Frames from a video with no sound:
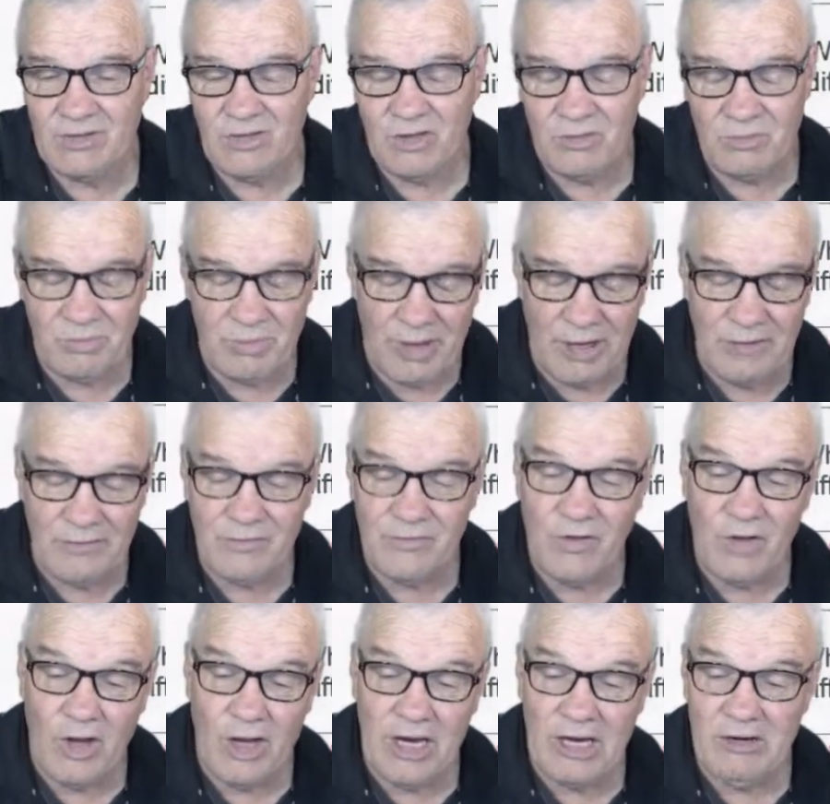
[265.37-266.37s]
did both
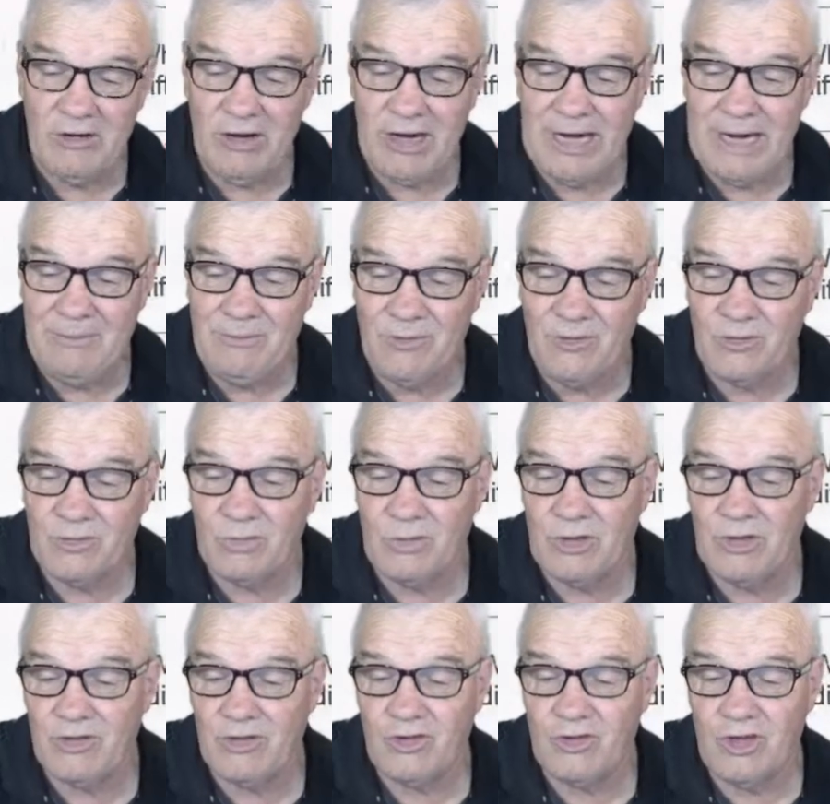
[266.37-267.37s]
diagrams,
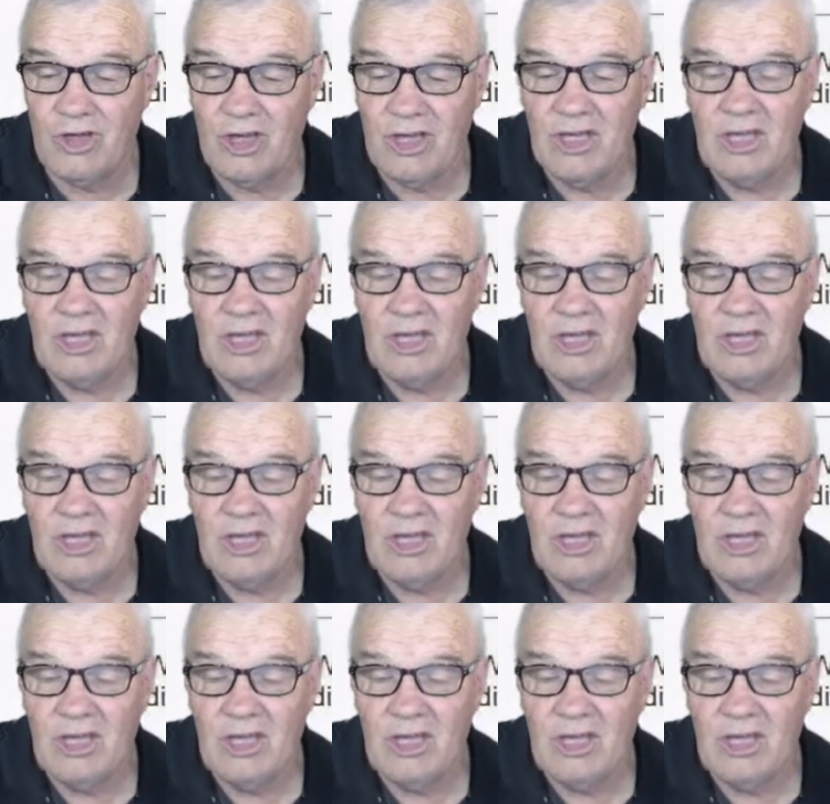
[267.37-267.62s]
which